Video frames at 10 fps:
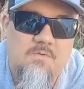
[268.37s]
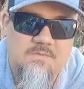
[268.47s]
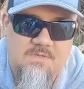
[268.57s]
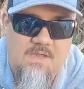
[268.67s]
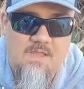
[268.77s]

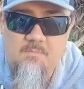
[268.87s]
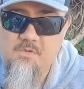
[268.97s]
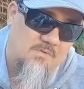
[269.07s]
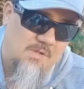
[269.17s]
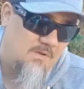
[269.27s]
most of the time.
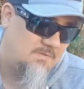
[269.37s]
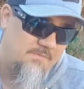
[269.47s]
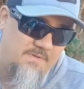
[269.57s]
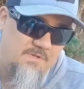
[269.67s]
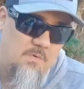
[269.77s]
You can also
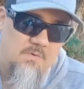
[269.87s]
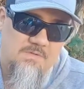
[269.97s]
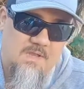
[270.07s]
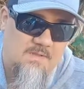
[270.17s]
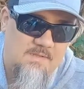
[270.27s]
fish it
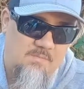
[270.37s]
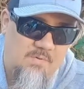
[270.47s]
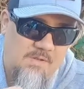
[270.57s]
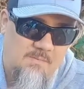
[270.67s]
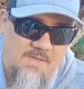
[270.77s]
horizontally and
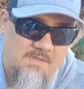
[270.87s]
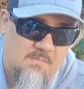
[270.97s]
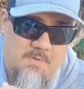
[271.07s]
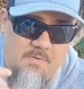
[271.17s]
bring it back to the